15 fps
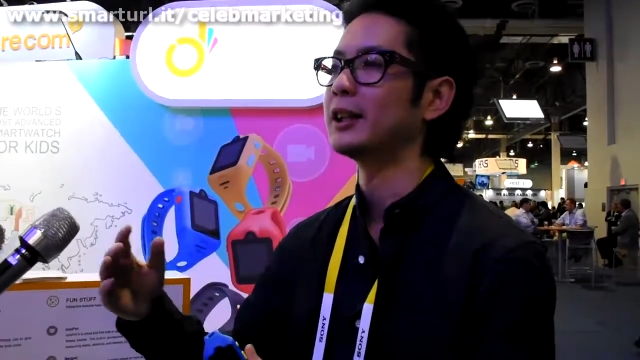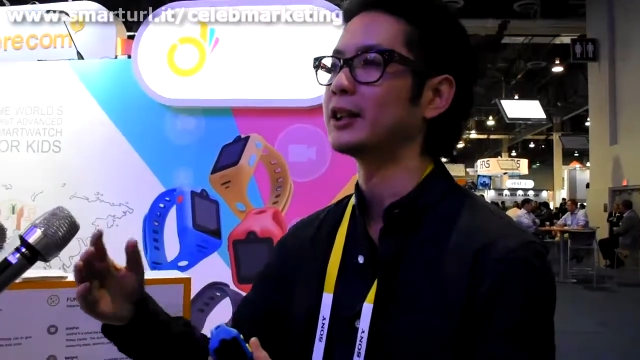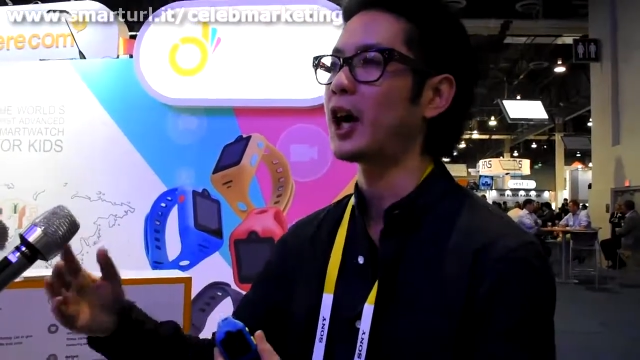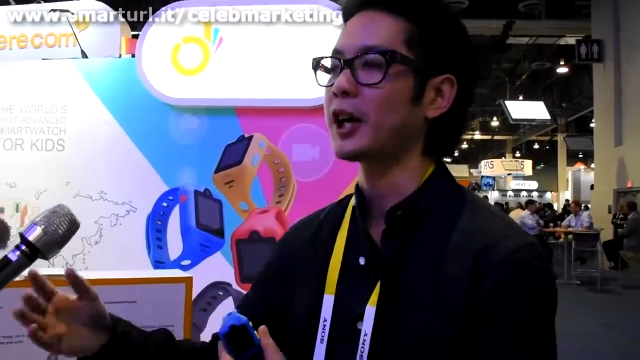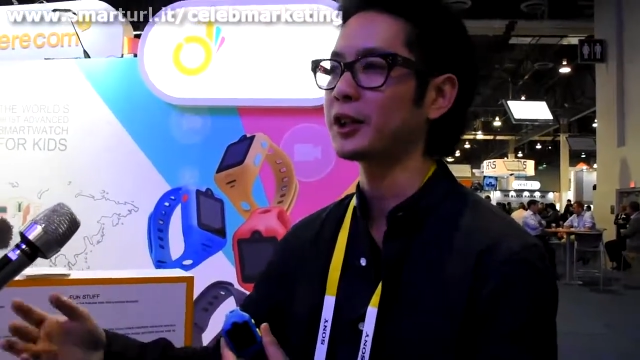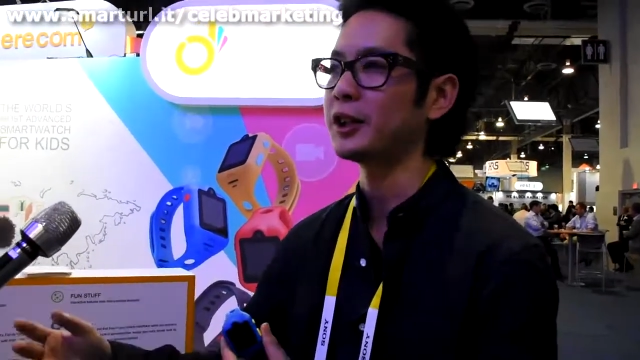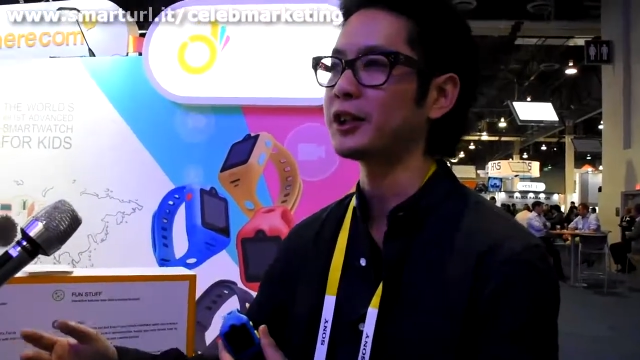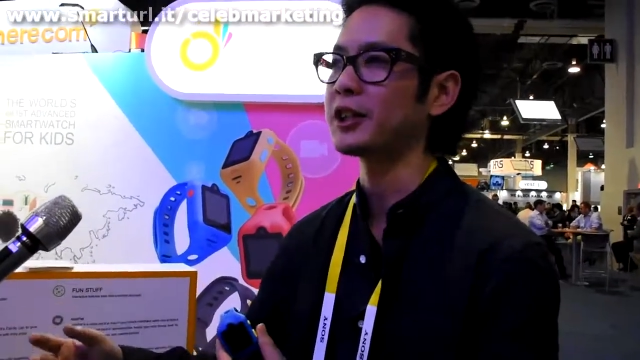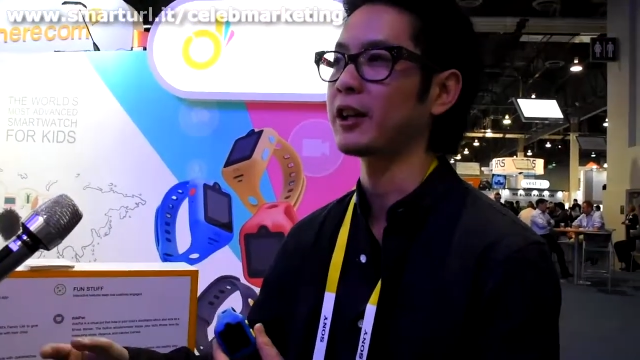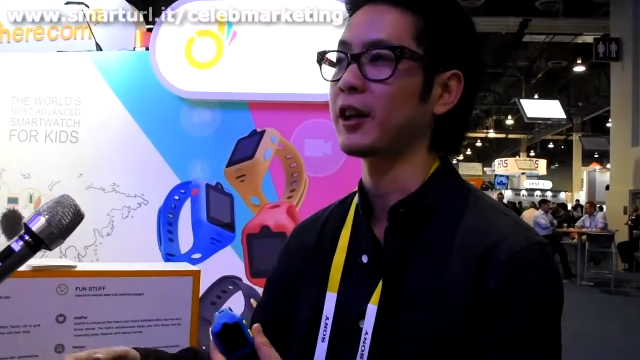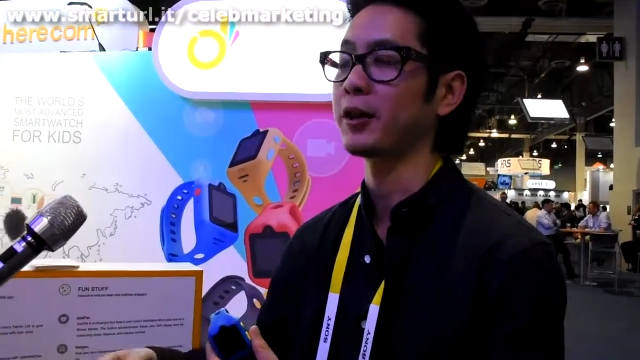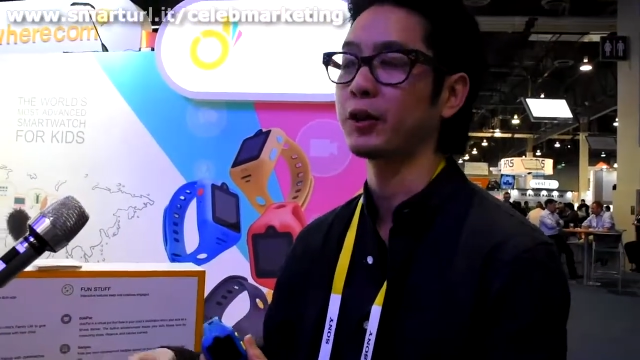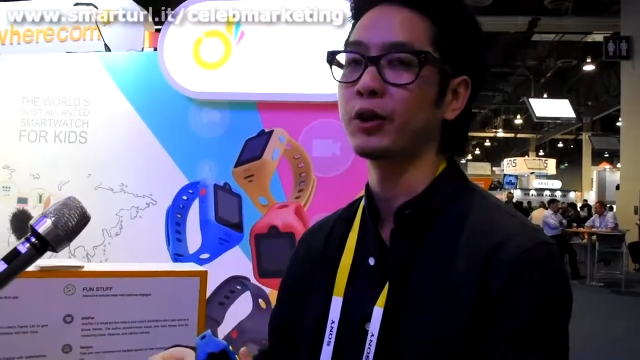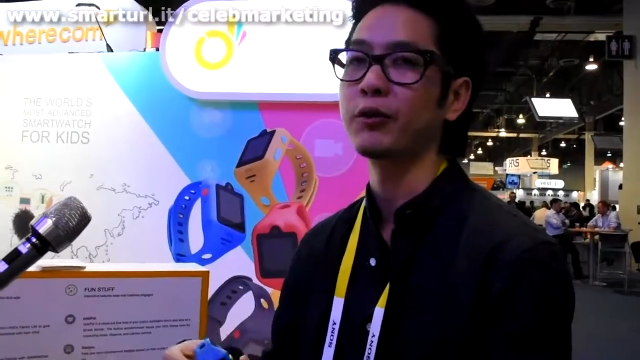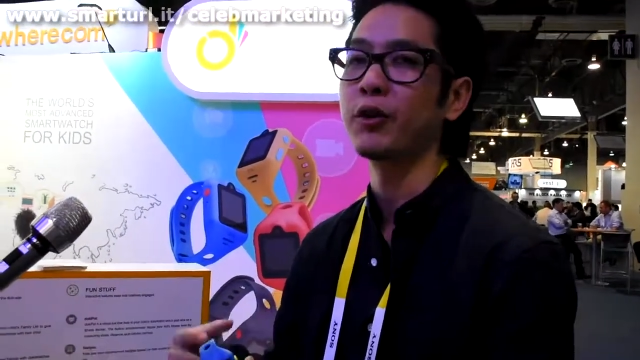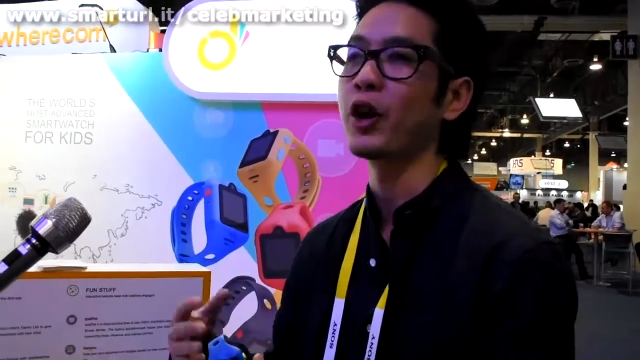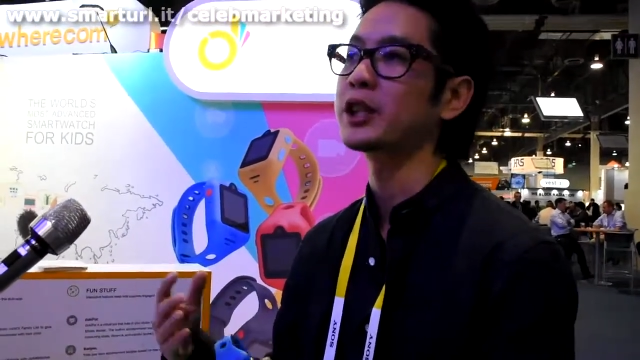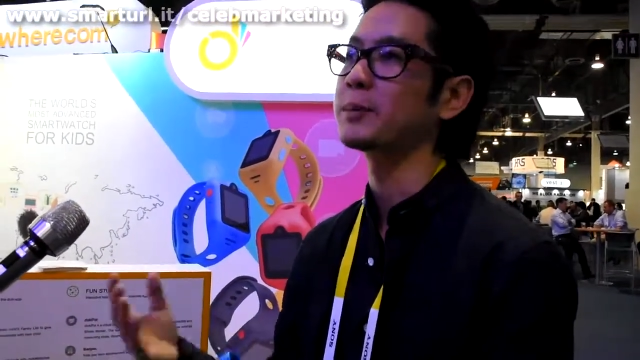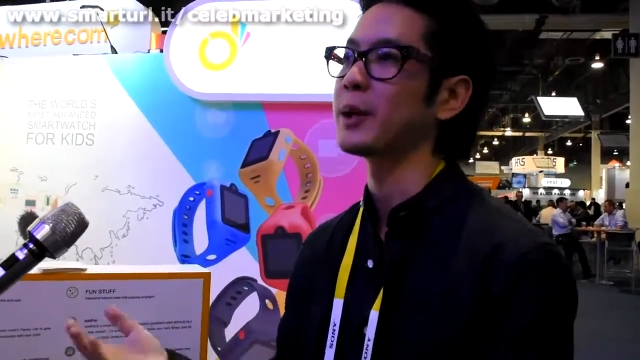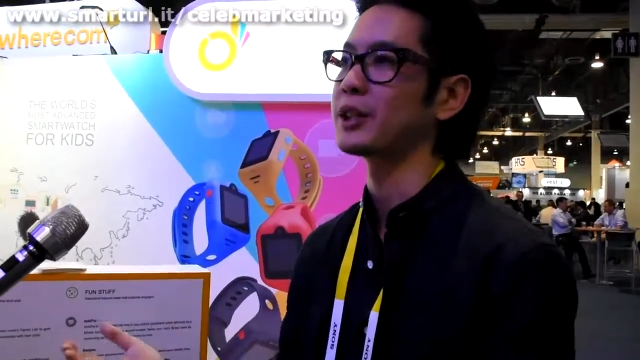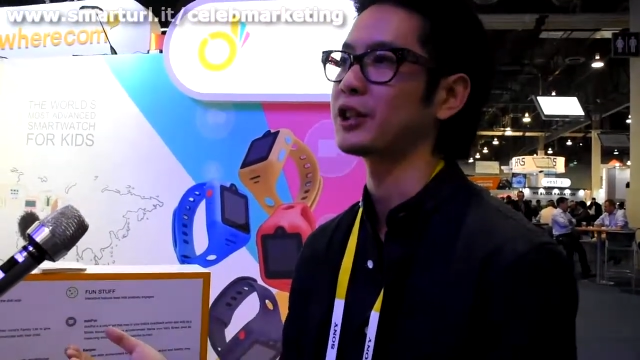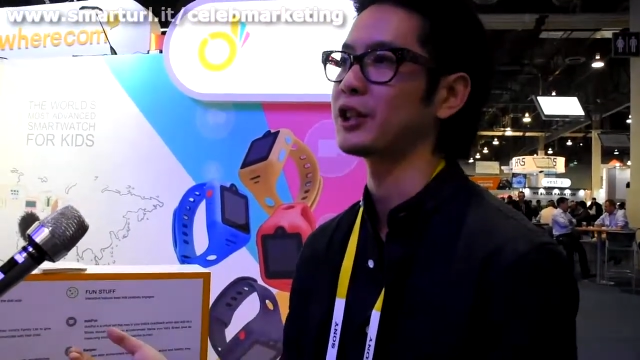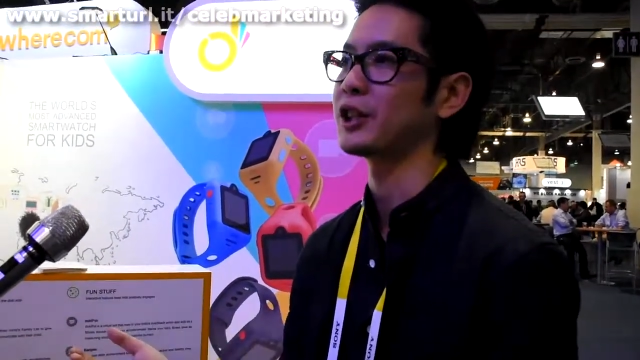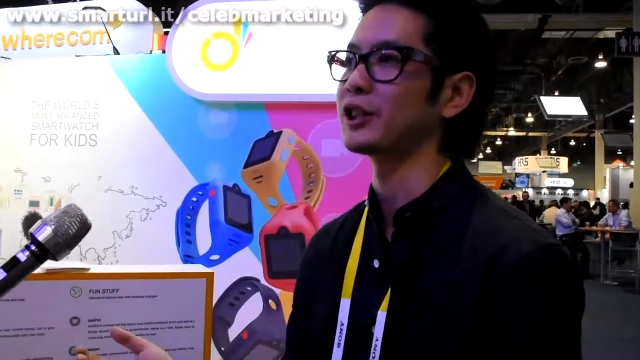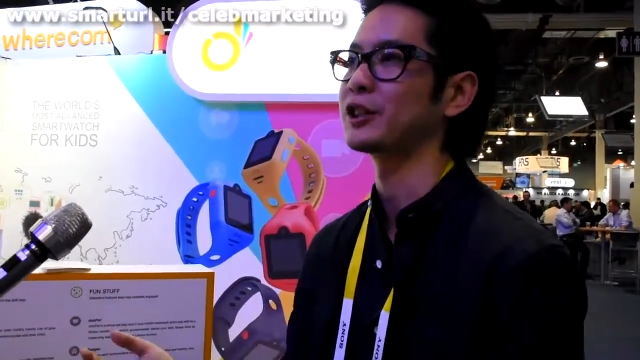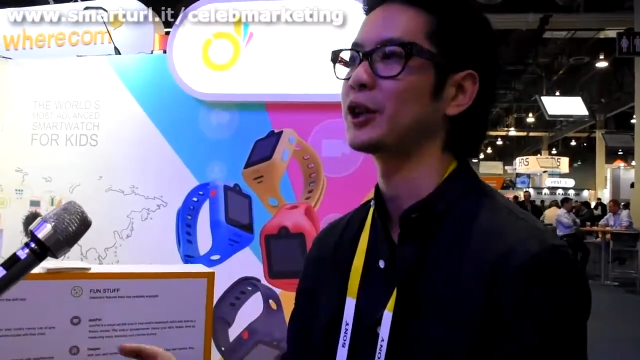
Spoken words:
talk to each other through voice messaging.